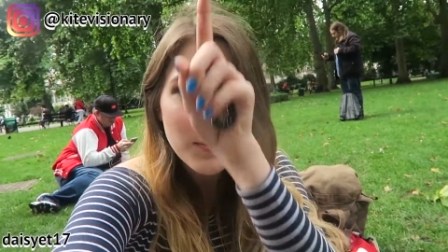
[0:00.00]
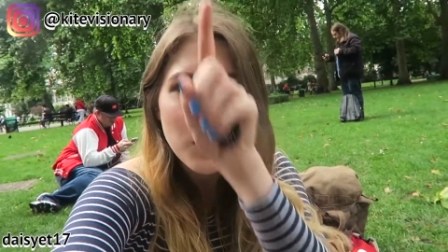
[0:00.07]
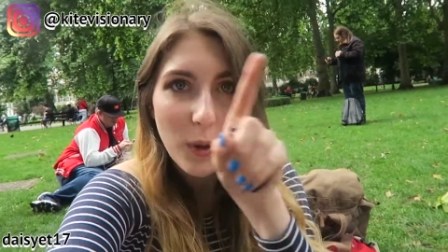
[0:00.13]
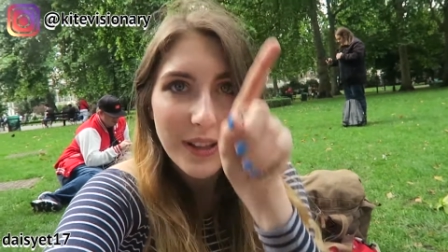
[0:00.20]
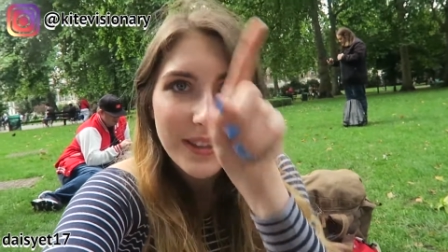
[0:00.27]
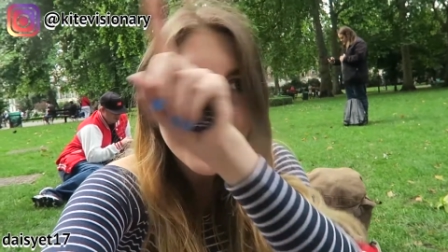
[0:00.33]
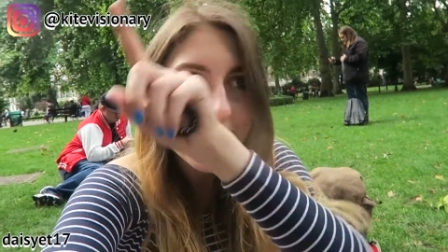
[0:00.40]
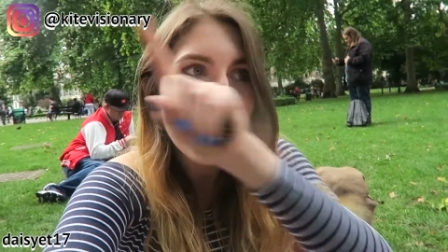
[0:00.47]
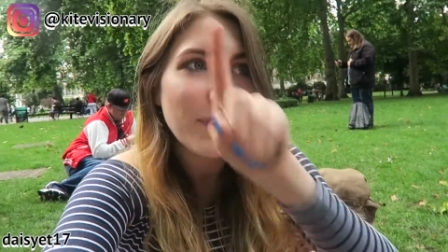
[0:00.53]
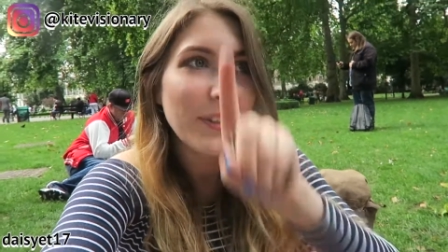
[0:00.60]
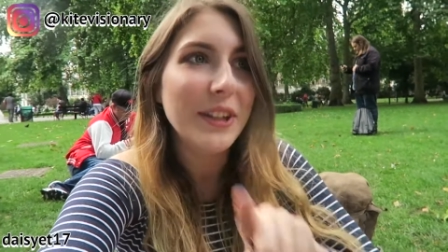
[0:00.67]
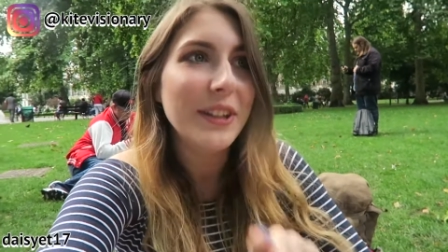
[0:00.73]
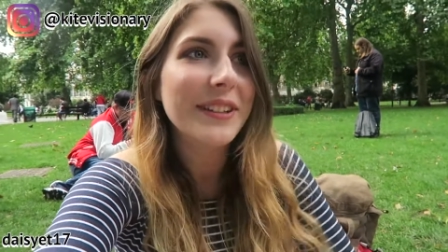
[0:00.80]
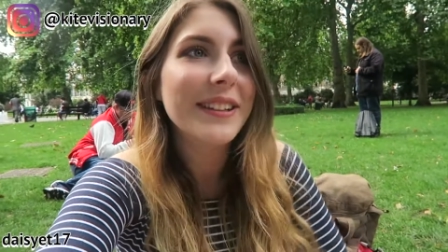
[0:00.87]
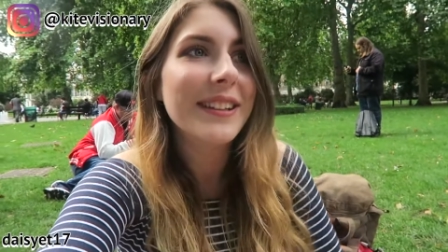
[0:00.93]
one
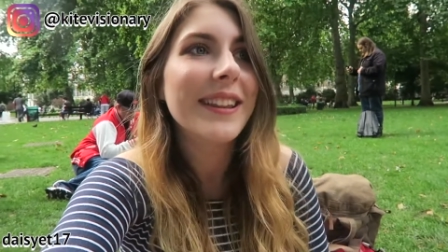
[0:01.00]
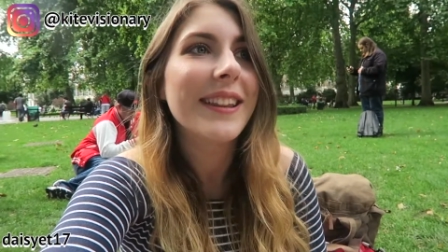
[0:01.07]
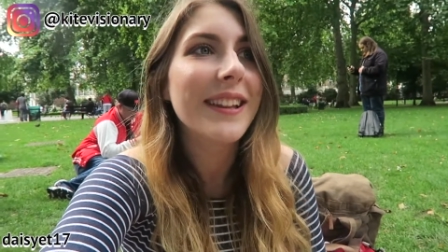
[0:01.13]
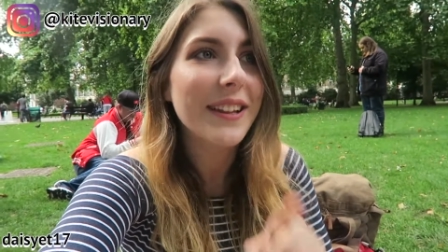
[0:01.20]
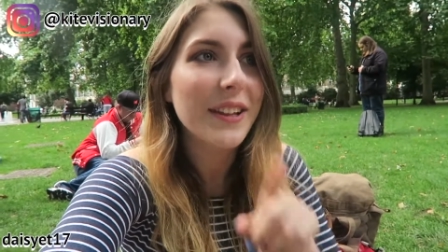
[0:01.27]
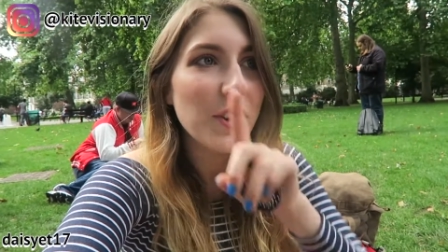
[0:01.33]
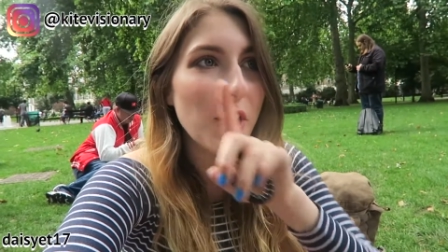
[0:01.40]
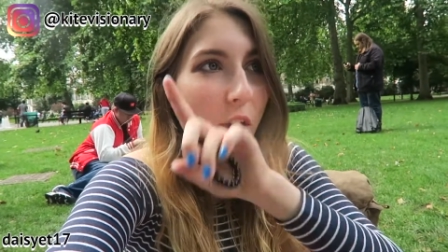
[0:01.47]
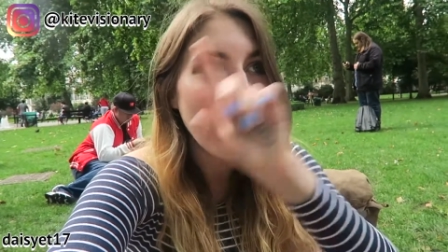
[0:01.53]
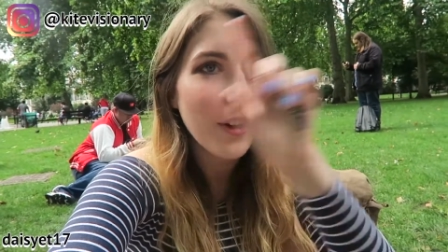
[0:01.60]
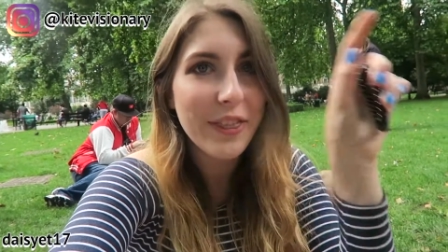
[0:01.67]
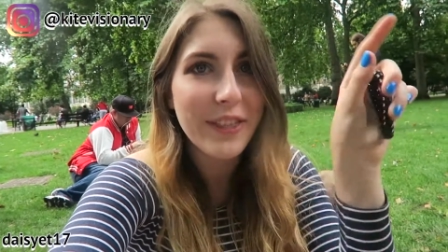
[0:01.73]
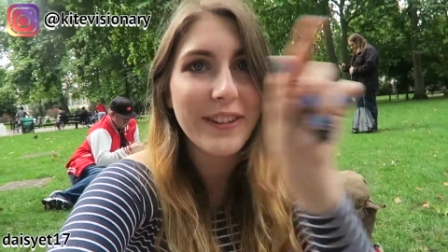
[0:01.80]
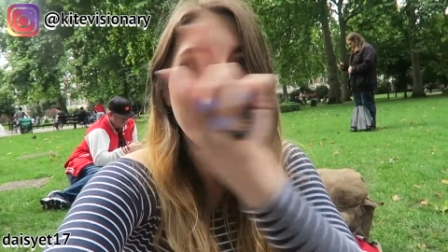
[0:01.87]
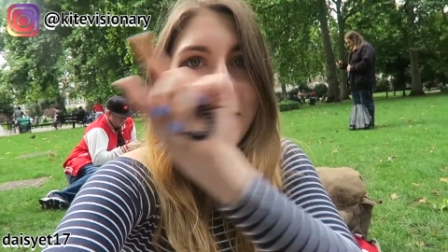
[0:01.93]
seven, not
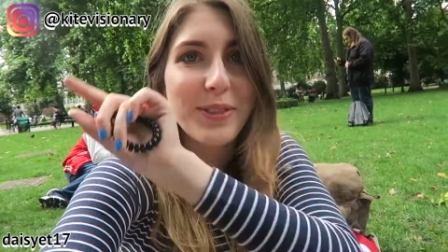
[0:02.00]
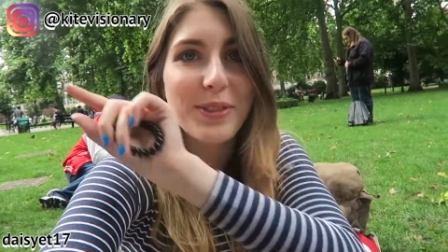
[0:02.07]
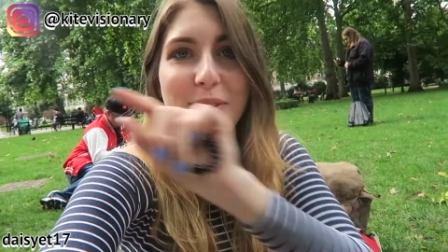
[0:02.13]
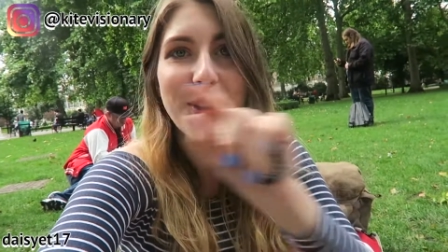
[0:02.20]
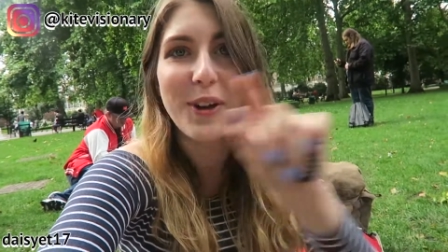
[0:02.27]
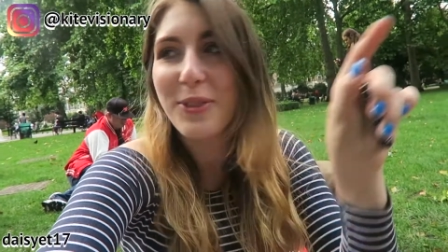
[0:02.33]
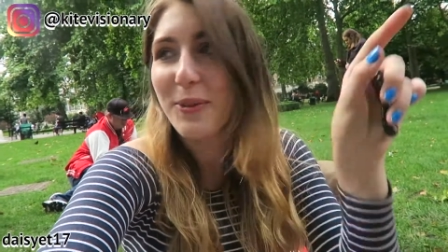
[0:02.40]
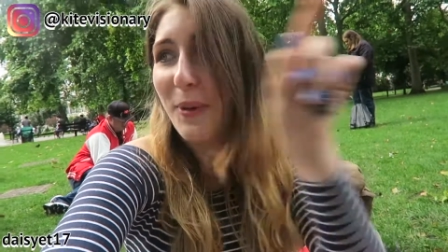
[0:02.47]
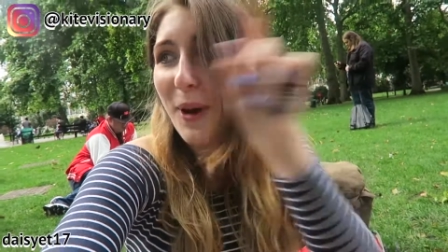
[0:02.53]
the not the